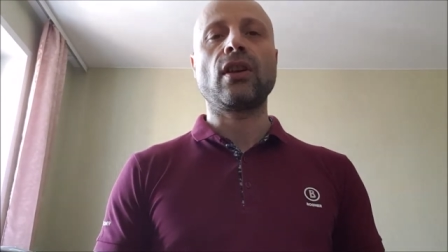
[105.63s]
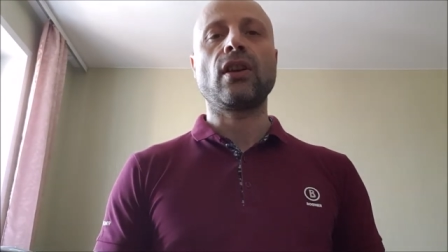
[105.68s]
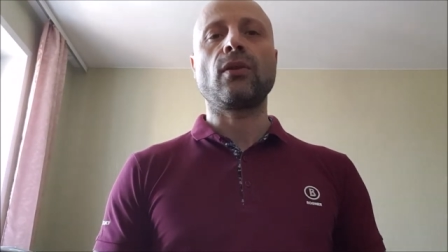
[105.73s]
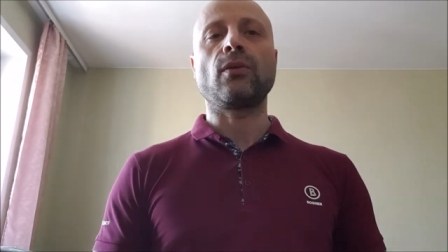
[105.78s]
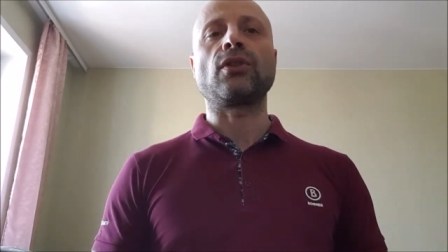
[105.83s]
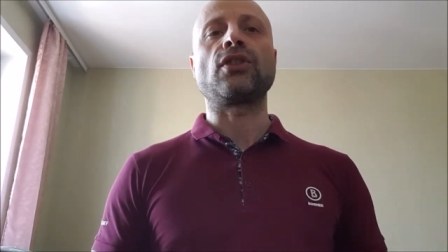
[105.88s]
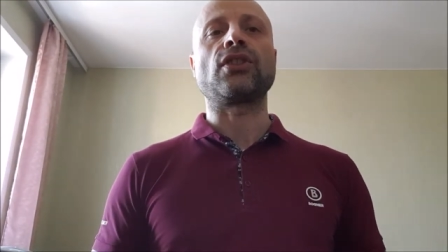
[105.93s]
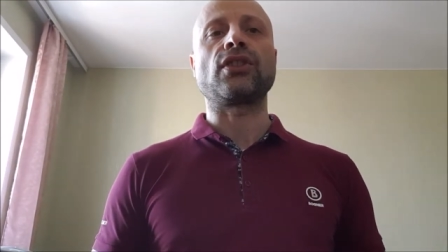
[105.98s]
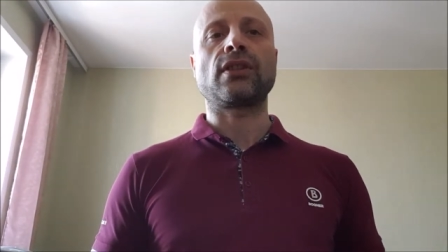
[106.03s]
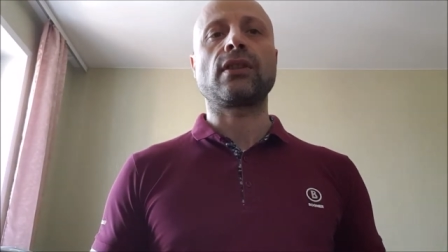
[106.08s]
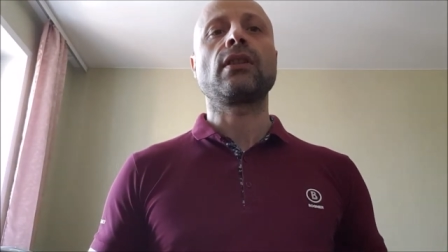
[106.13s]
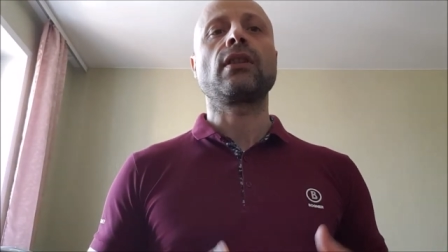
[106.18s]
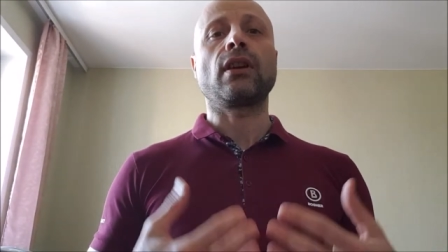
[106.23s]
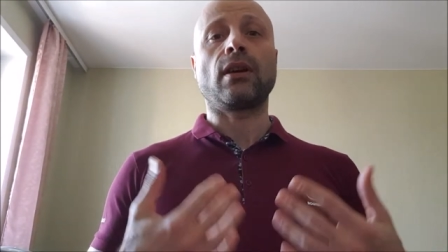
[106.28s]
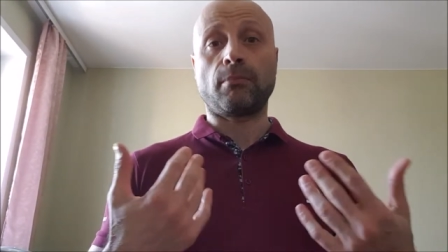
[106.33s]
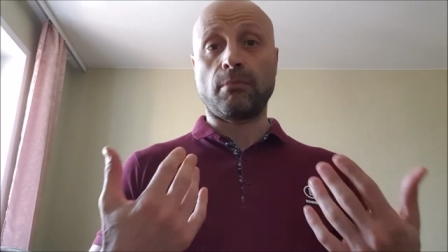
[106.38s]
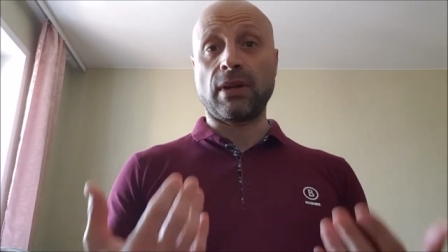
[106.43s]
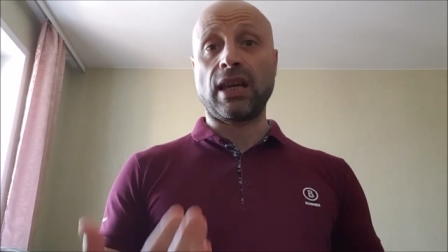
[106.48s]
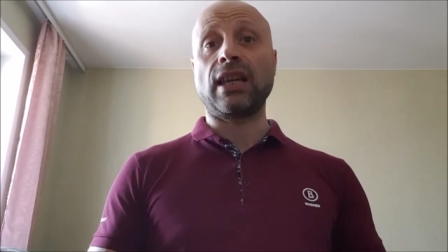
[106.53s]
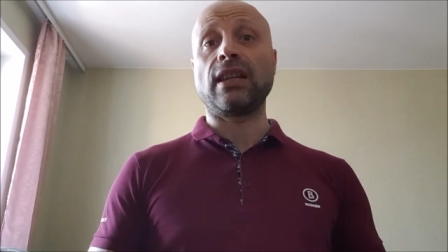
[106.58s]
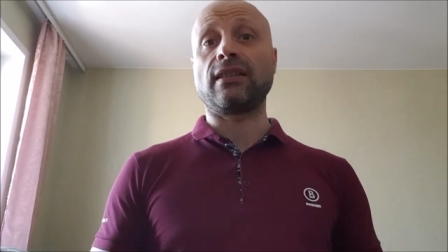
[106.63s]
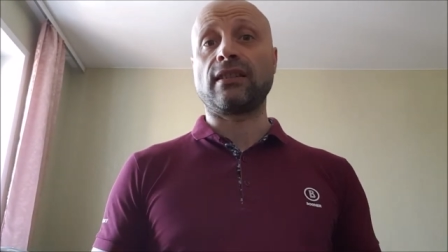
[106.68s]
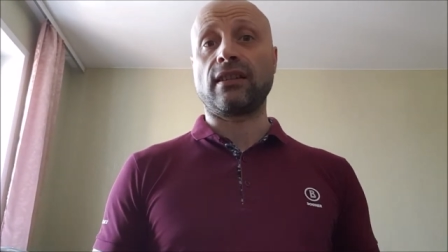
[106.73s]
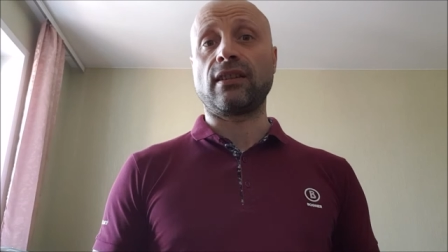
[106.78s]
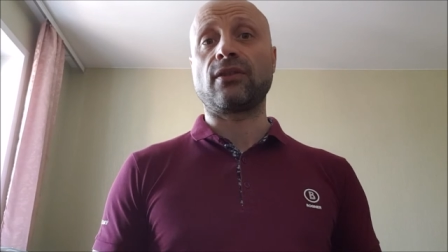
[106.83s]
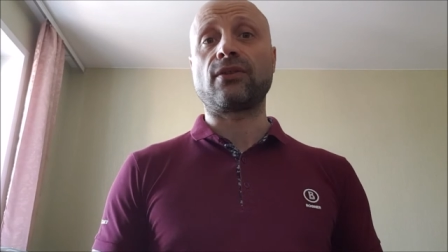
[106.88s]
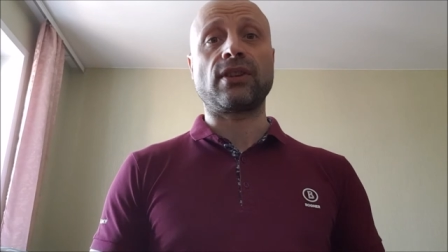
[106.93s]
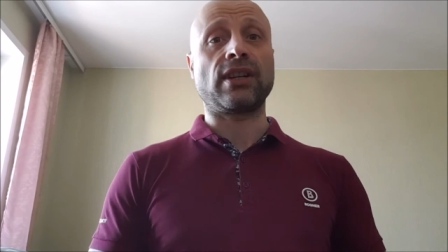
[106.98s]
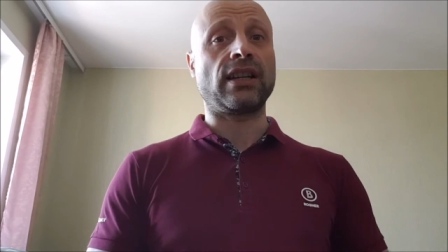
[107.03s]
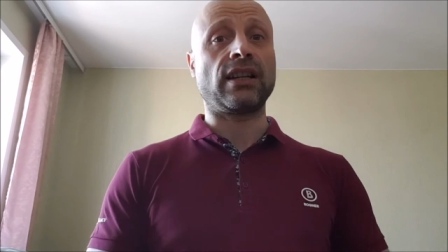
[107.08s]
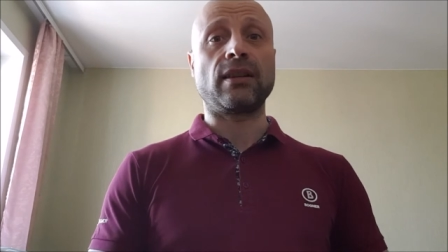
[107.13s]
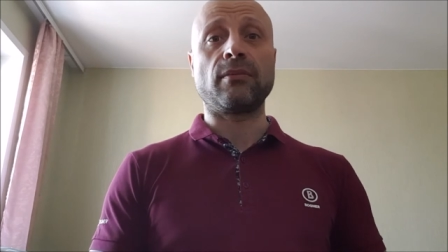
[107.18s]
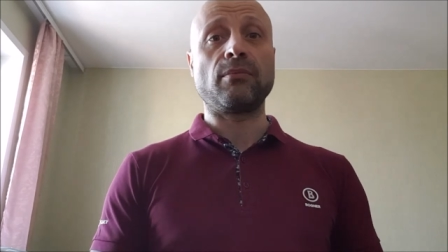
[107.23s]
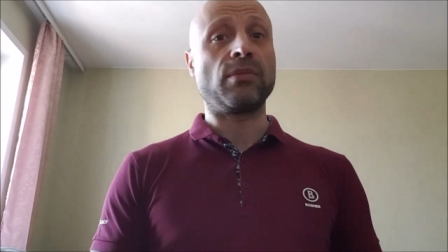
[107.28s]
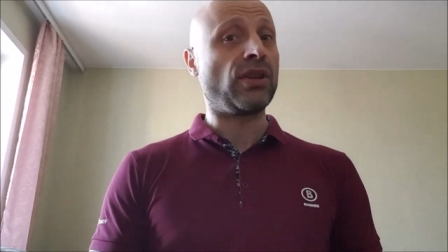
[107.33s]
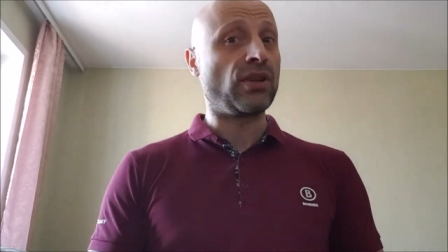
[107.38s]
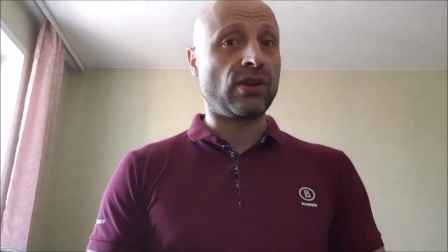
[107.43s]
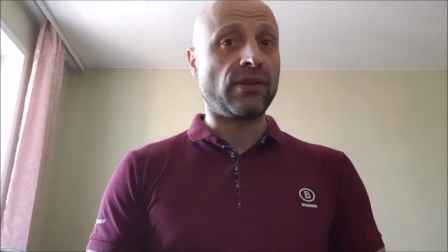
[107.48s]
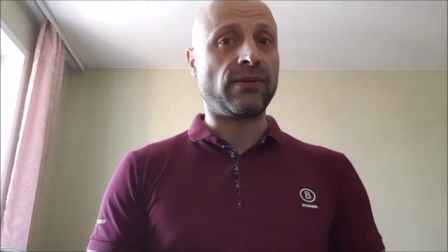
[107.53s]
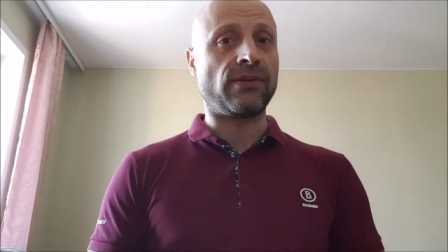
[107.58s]
which is amazing, really
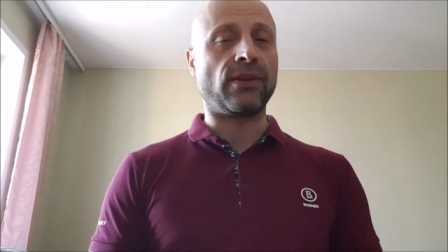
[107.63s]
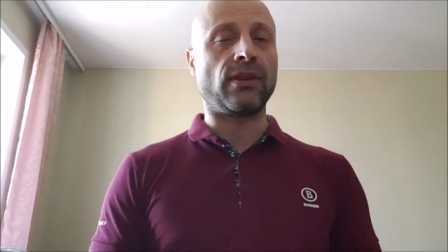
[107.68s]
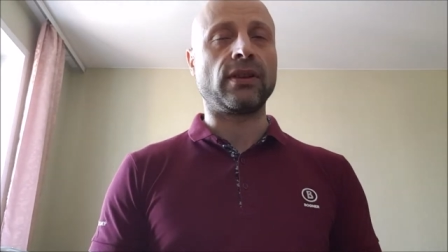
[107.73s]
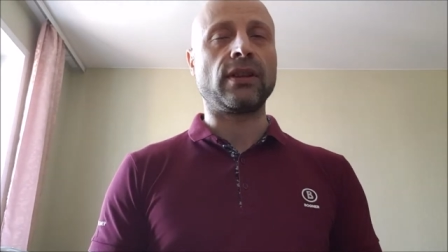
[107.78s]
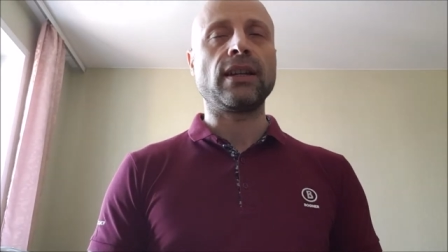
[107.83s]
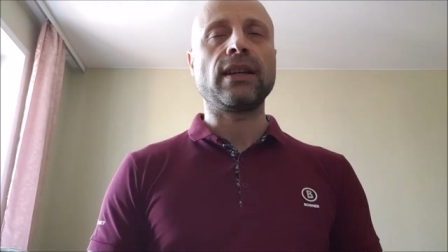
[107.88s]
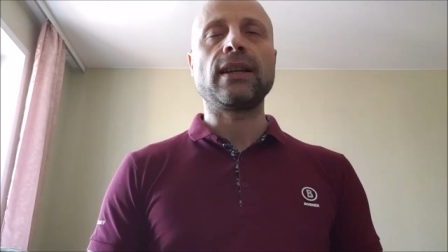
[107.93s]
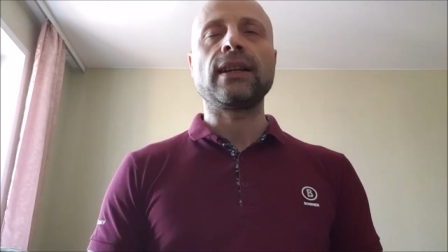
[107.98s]
beautiful.